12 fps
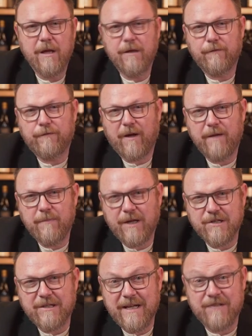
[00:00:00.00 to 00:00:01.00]
You'll find
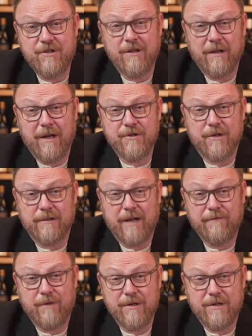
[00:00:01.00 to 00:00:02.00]
much less geological
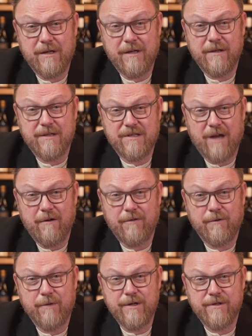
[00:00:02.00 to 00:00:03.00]
diversity in the
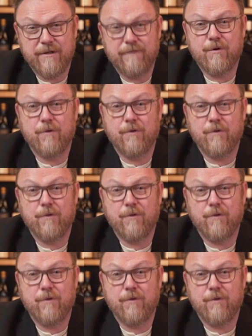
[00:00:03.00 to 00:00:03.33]
southern region of